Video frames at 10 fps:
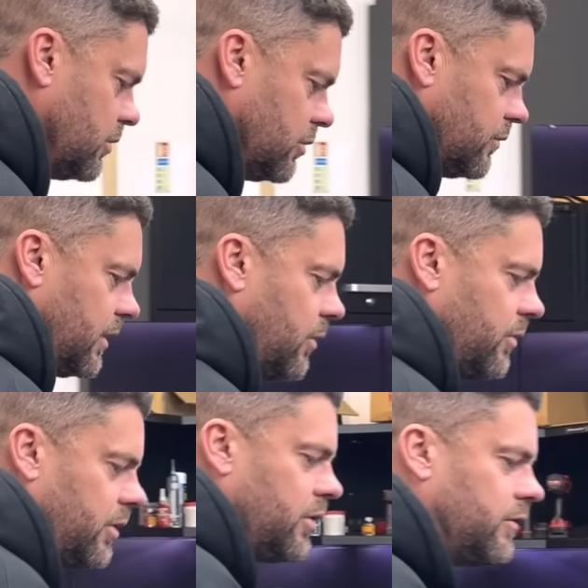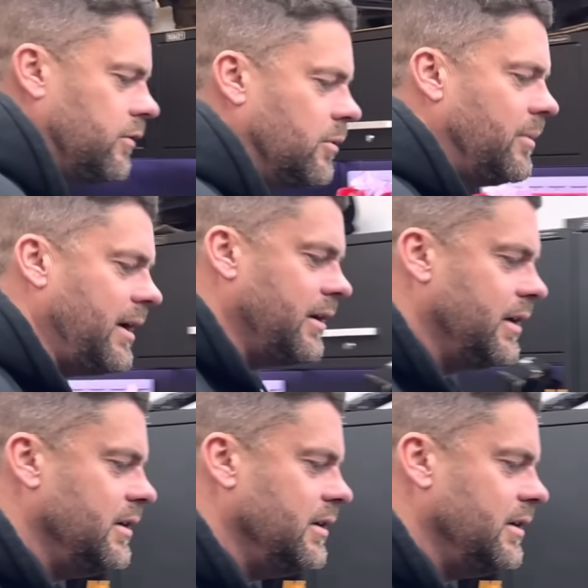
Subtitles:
You've dealt with the customer, mate.